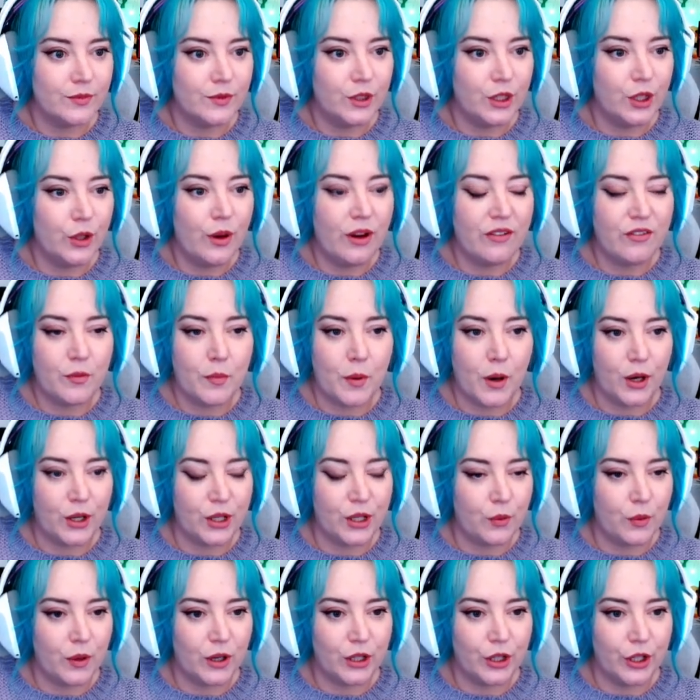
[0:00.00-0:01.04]
You have a party
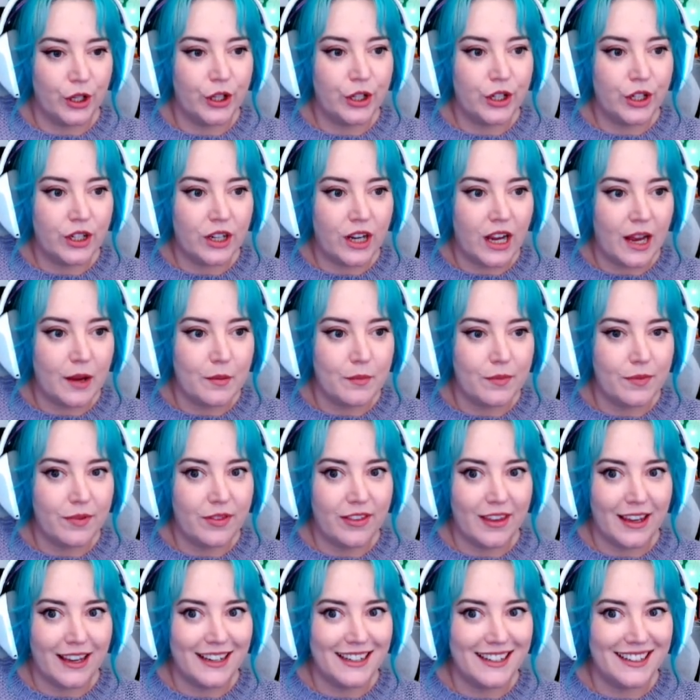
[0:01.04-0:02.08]
wear look, I
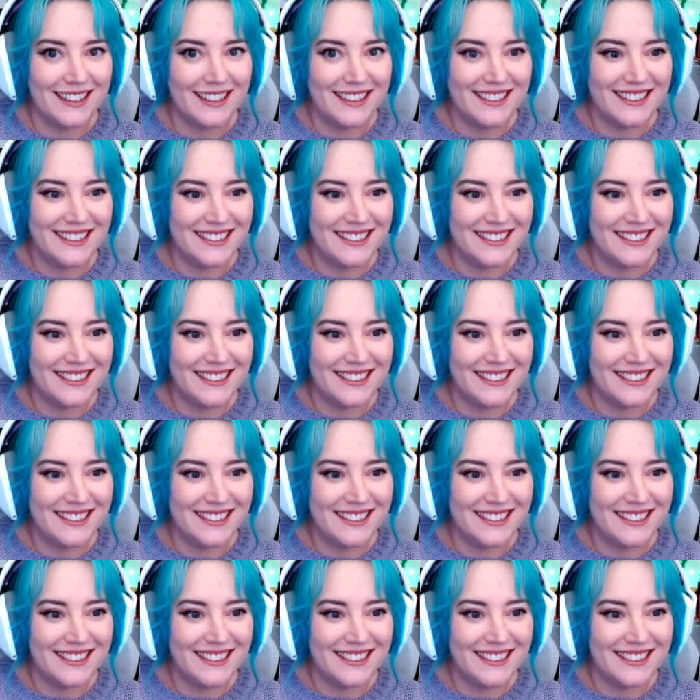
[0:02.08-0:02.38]
think.